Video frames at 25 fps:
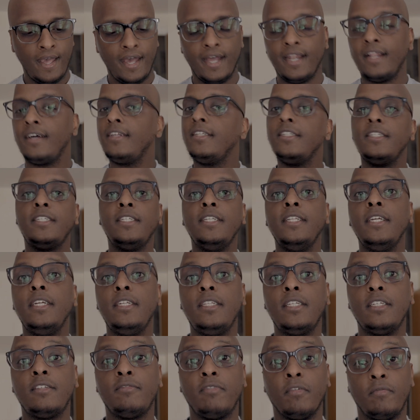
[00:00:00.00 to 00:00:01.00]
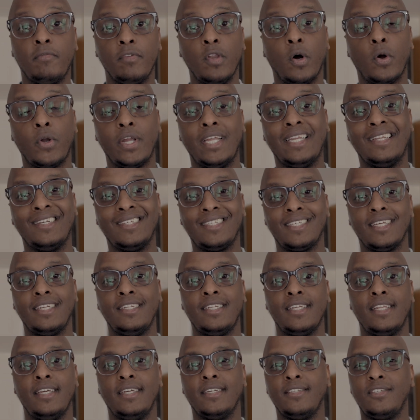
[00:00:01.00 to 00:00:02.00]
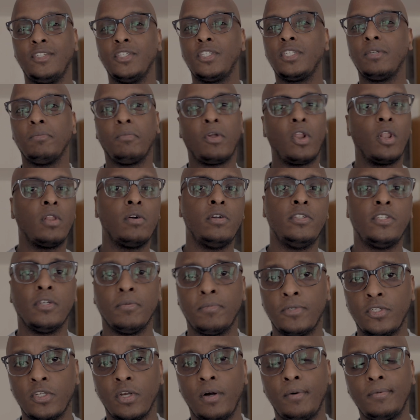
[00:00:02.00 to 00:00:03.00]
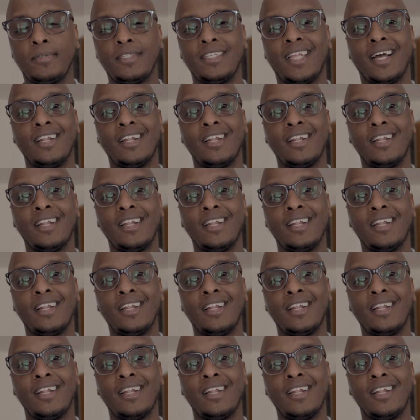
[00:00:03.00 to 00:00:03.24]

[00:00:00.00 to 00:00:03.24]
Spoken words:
And I just need this for vlogging essentially, and just some close-up shots.